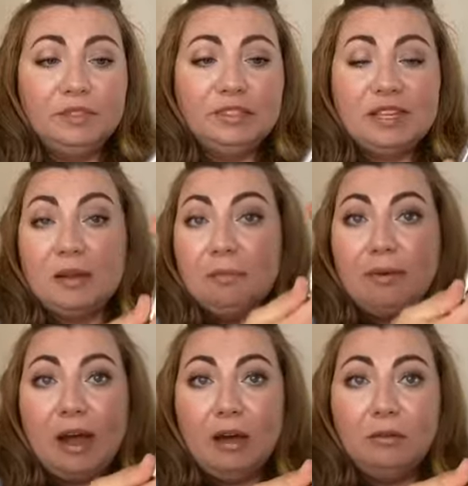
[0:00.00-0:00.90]
It's like a
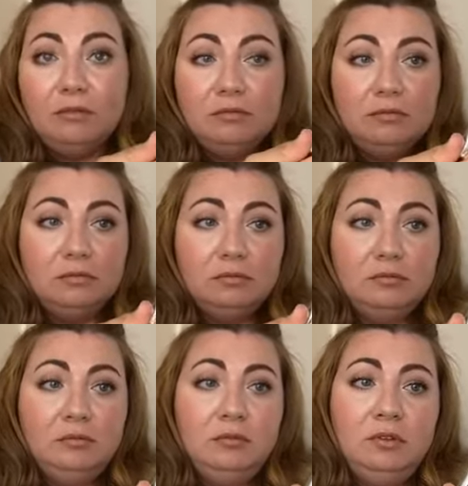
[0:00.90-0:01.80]
brow
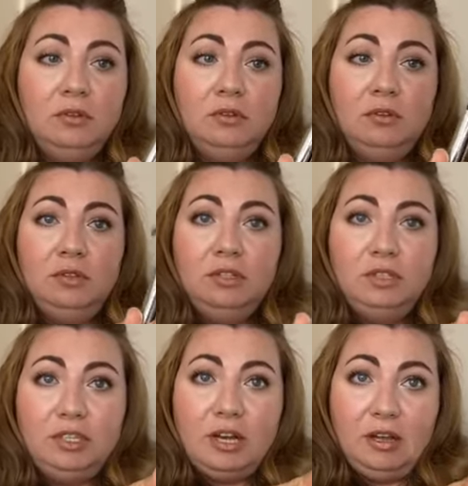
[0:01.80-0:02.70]

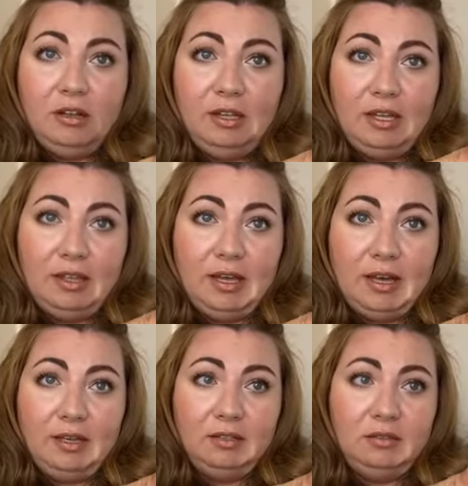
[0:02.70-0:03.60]
gel like
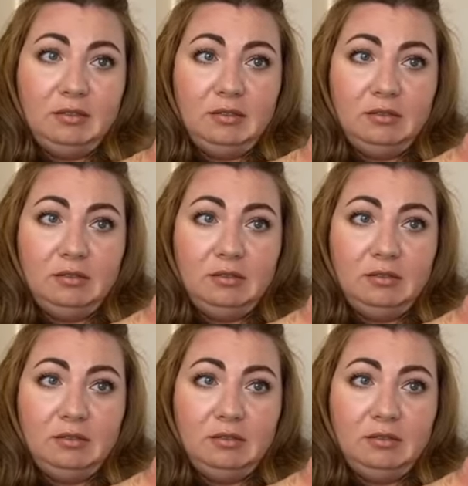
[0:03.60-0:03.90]
that.